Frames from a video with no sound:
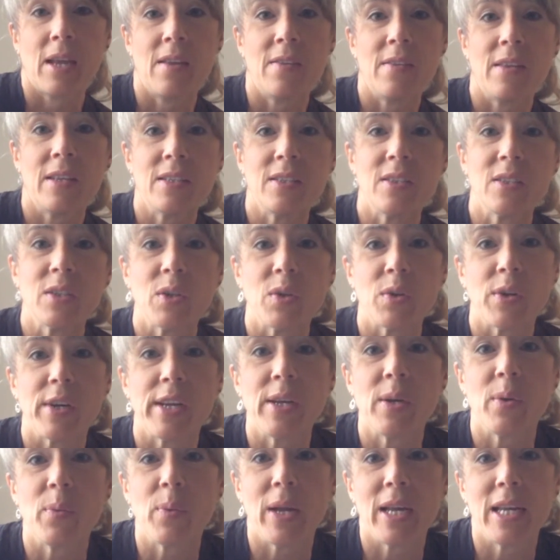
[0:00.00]
And that's a
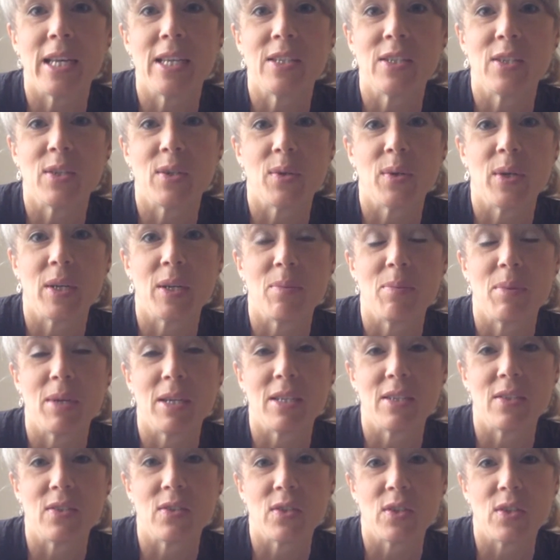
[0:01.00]
great way to
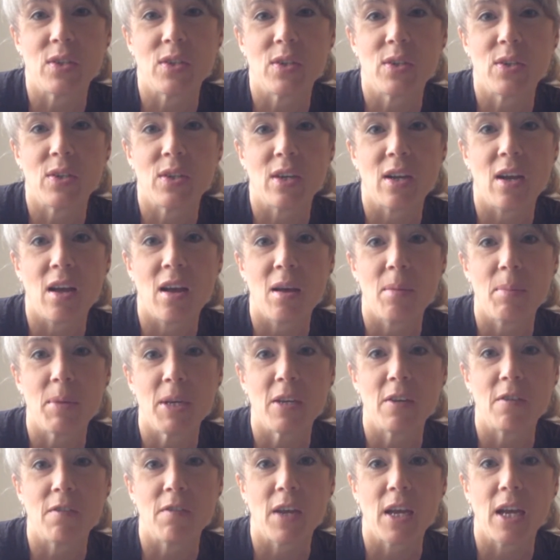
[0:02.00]
administer the
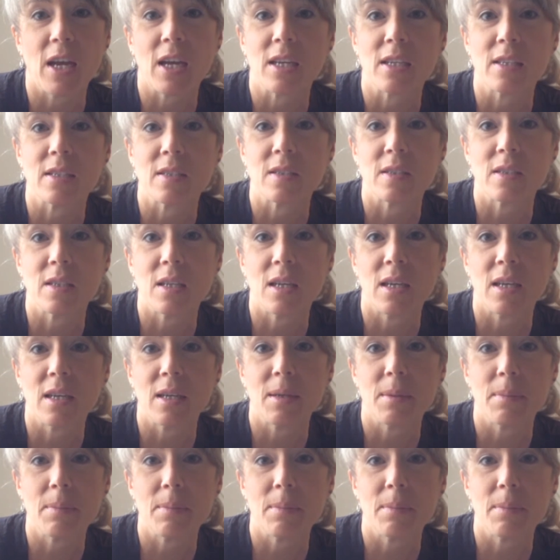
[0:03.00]
calming effects,